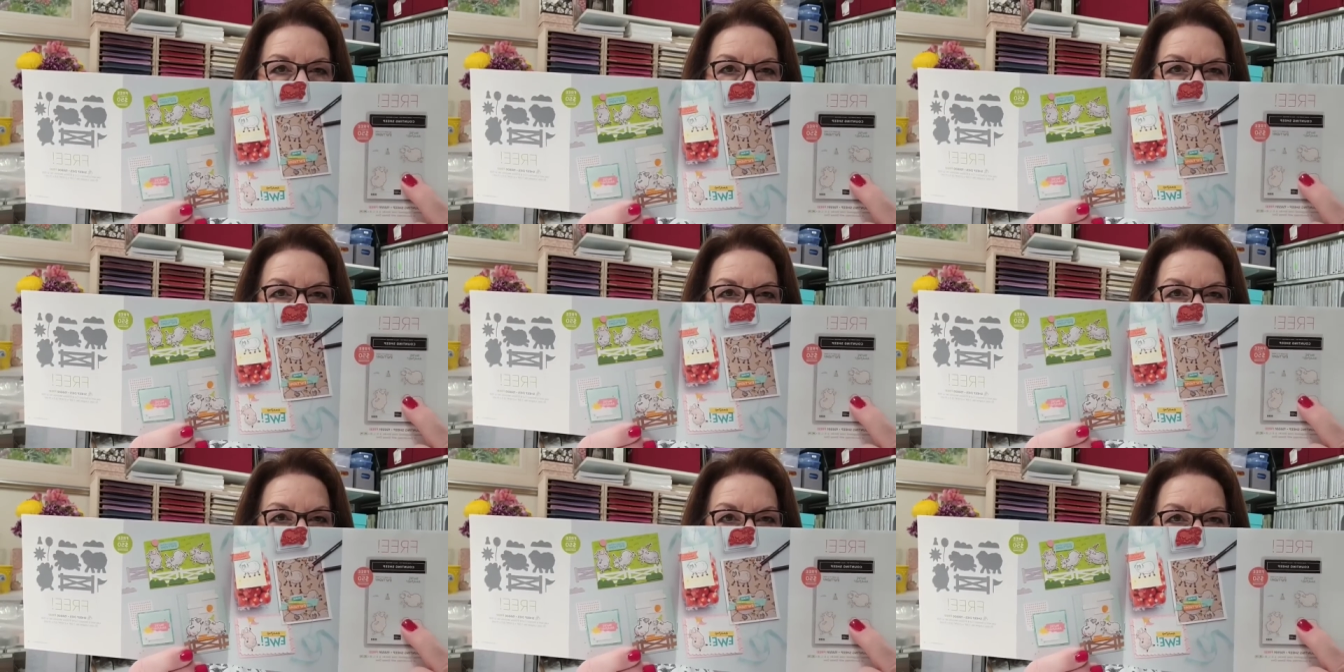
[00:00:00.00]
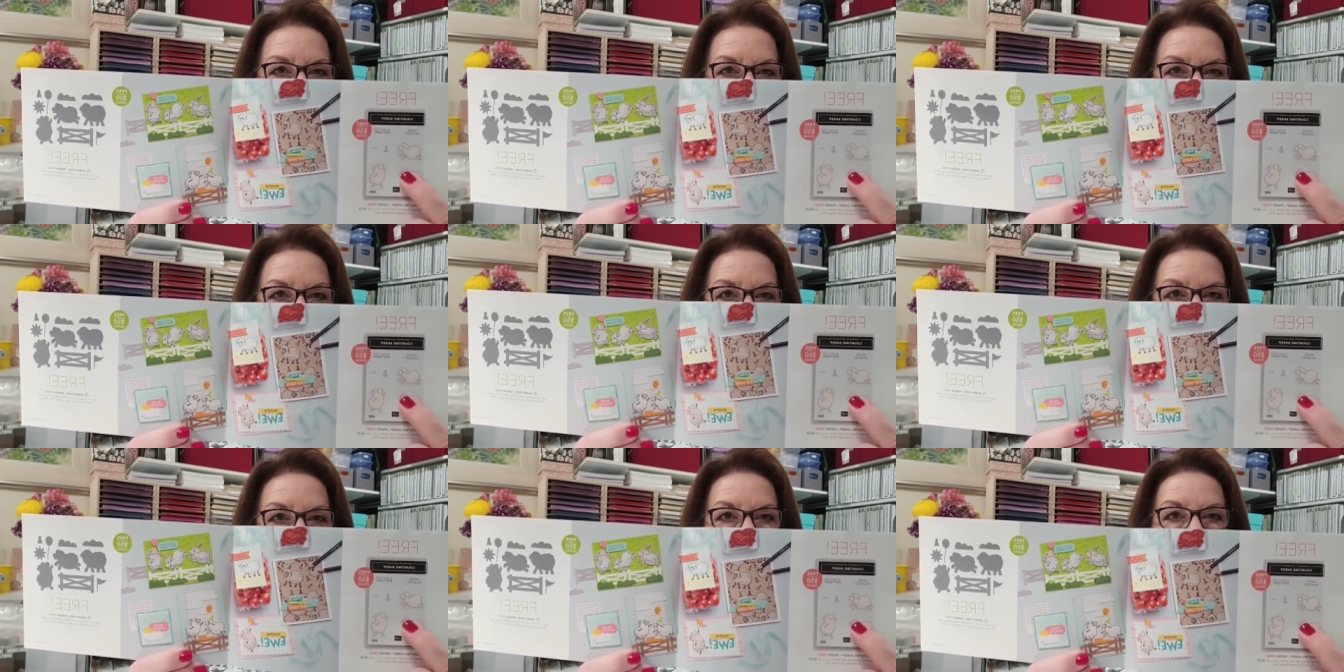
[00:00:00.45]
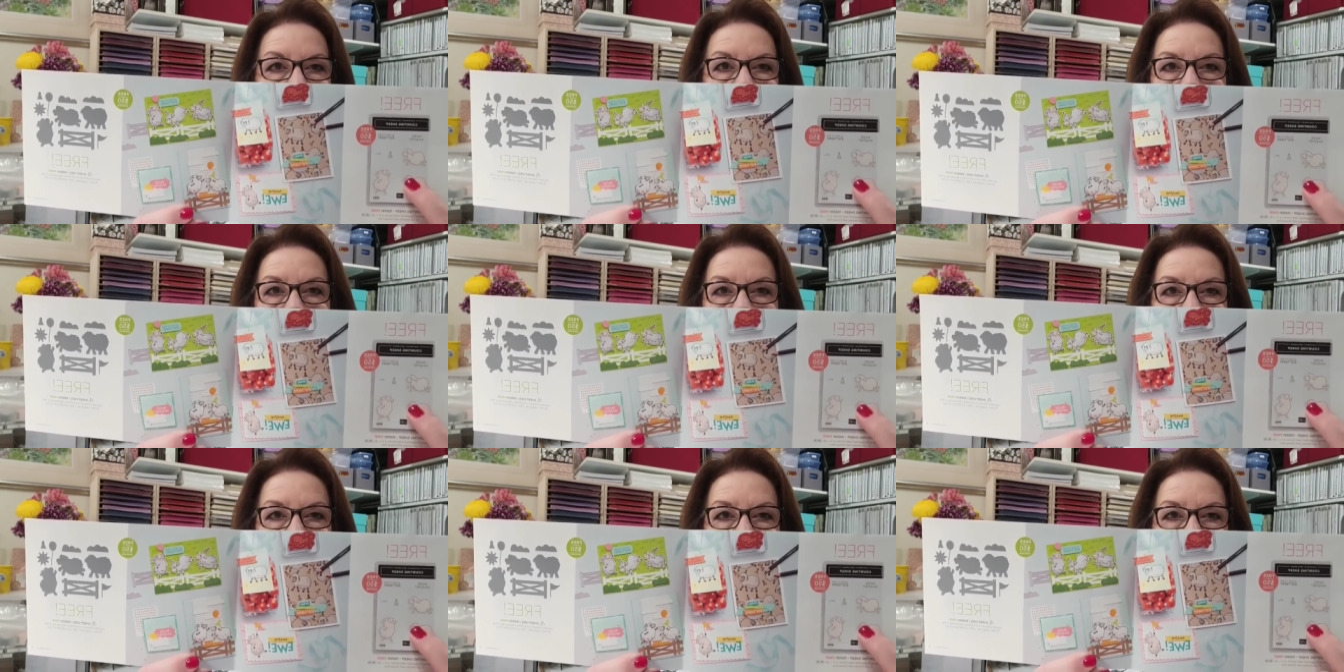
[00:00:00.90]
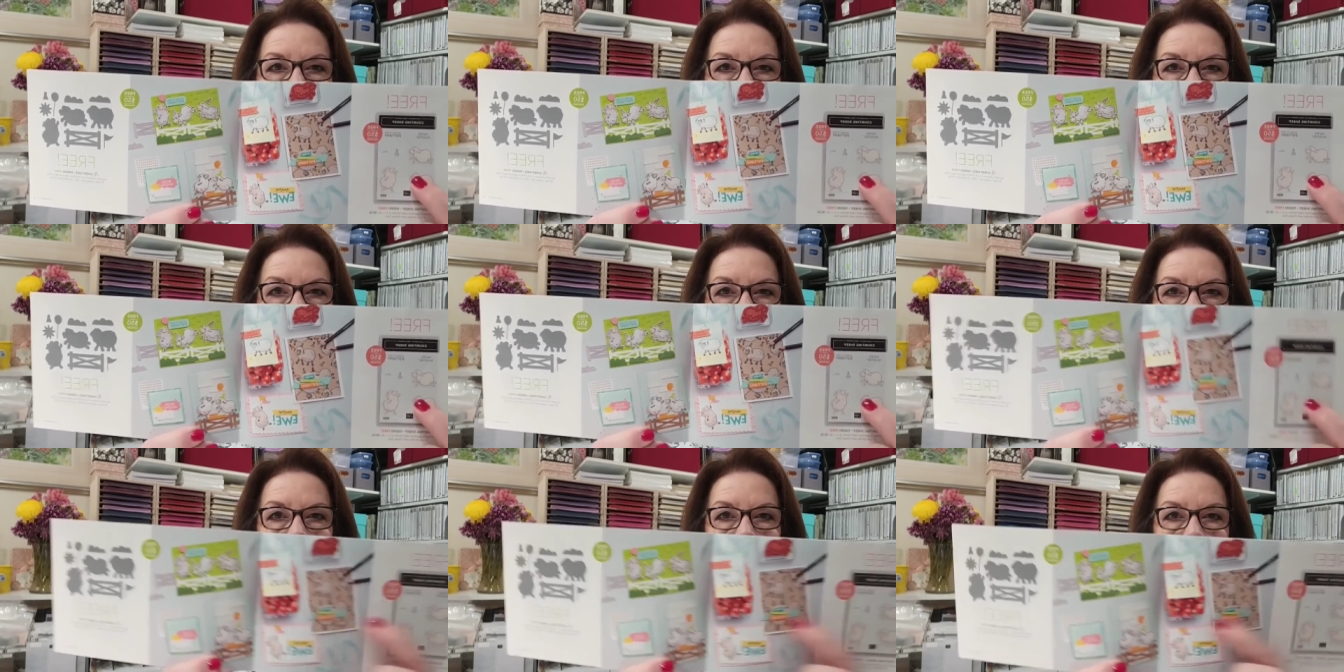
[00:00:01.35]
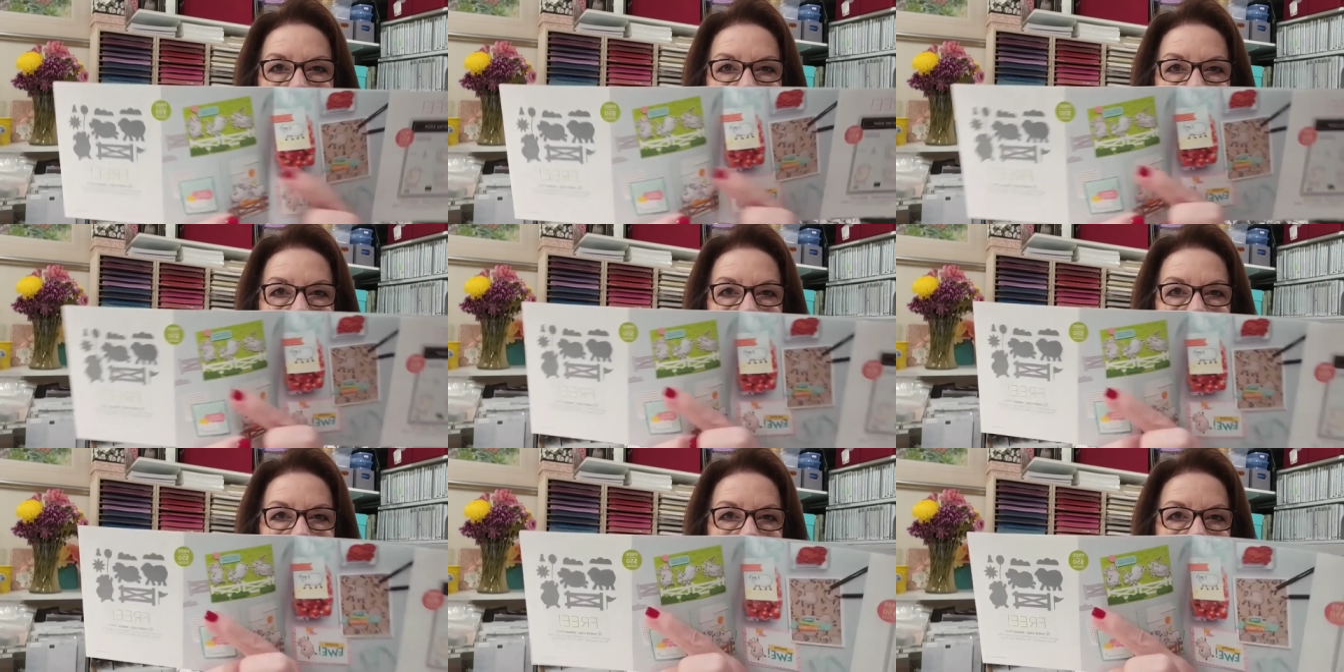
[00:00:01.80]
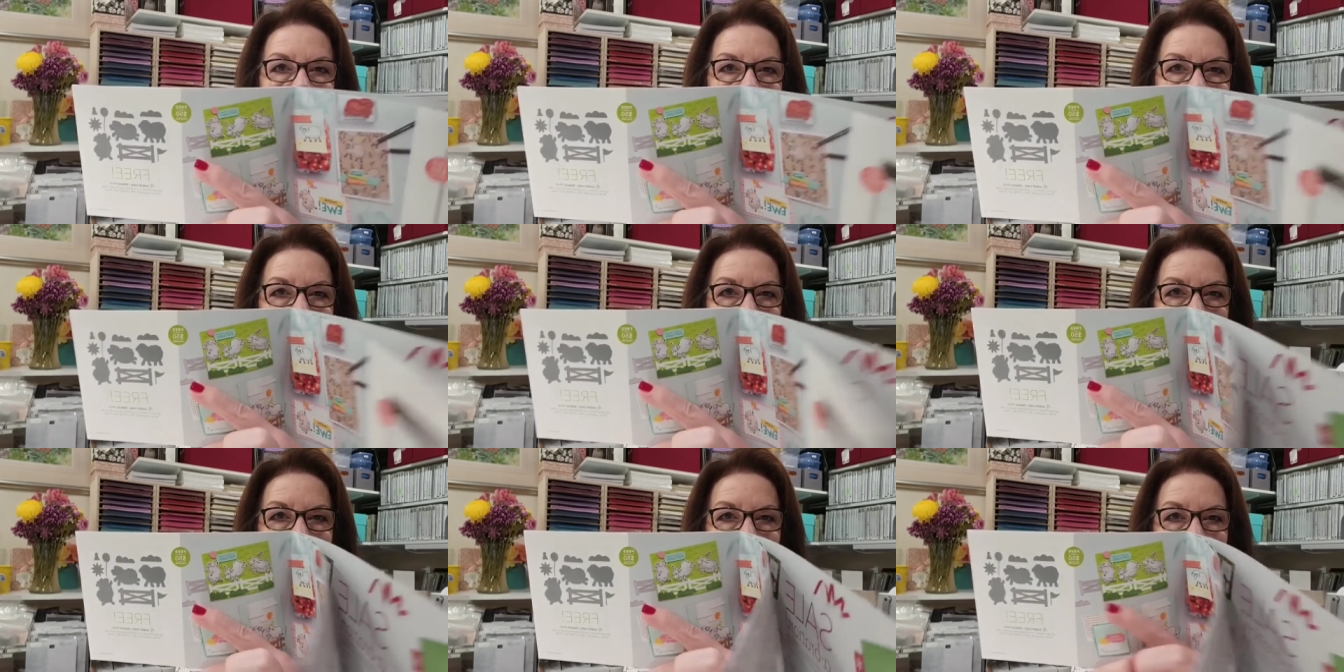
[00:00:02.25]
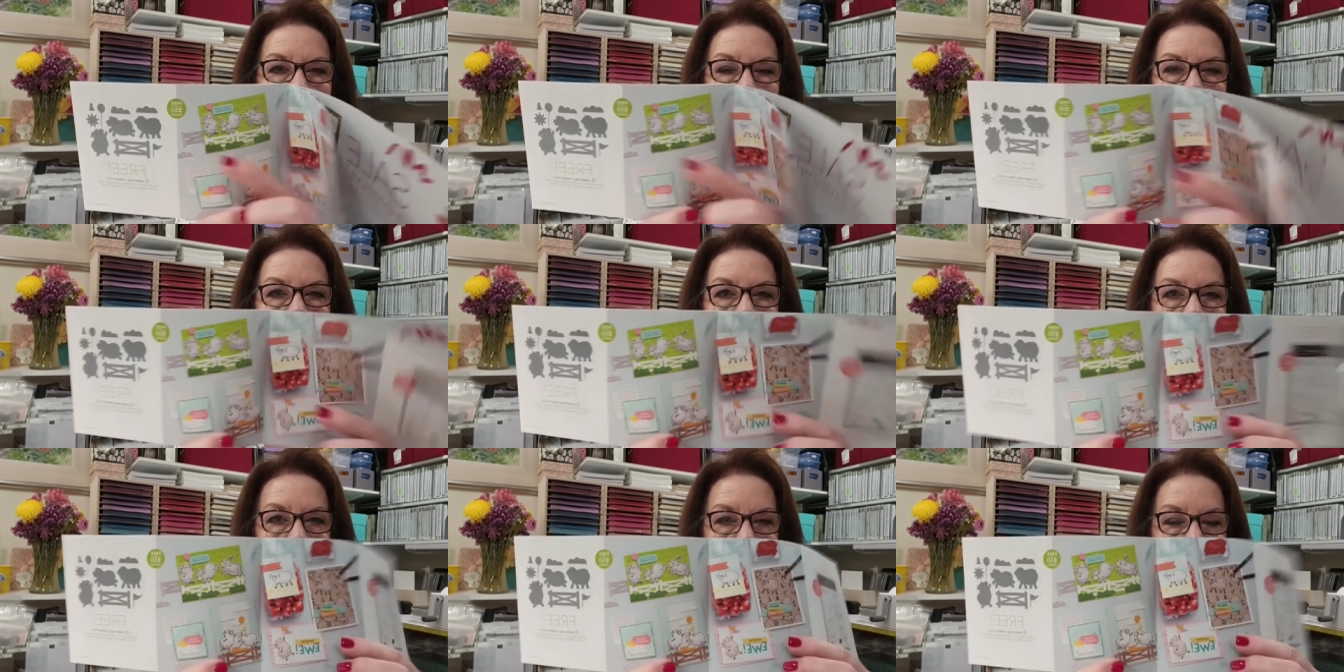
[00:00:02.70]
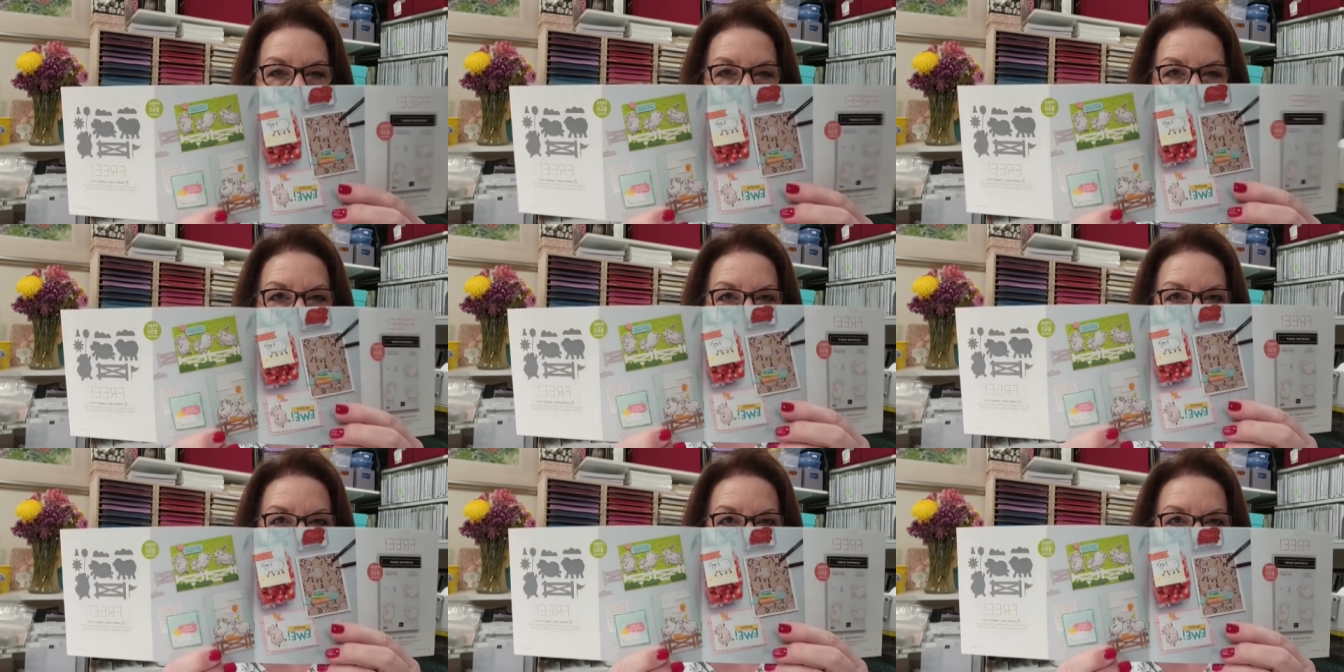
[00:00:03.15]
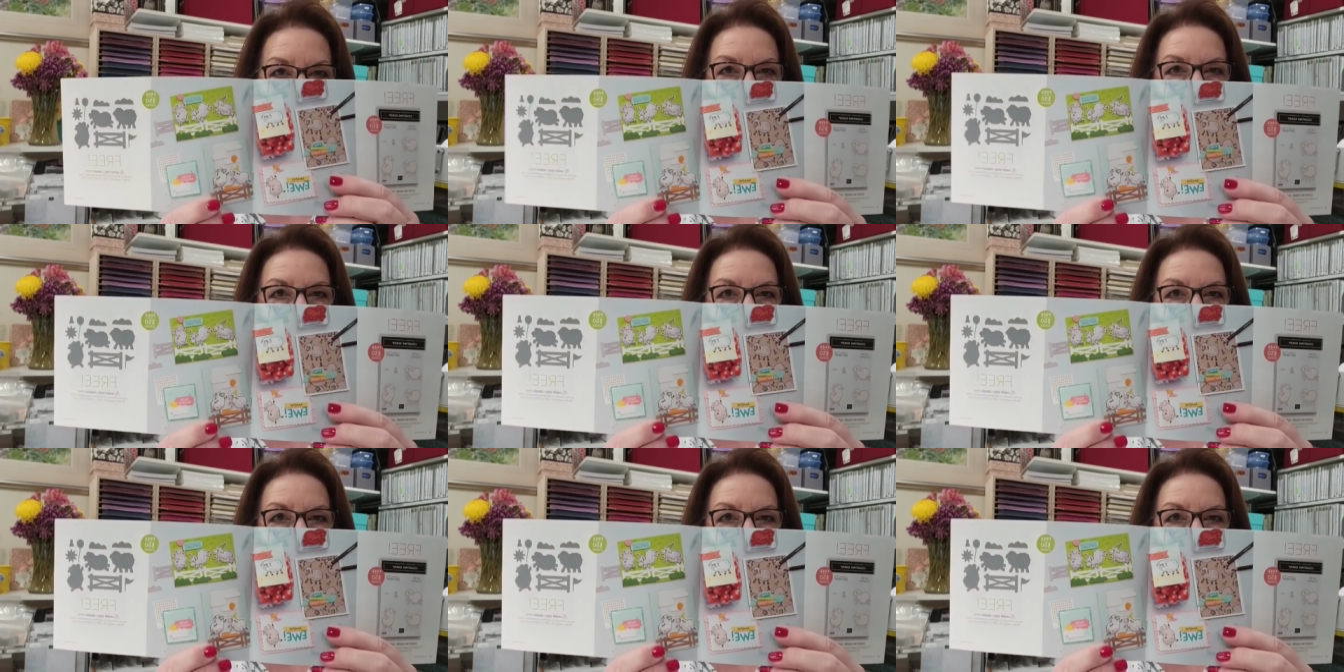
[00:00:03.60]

sheep or lamb set and the matching dies.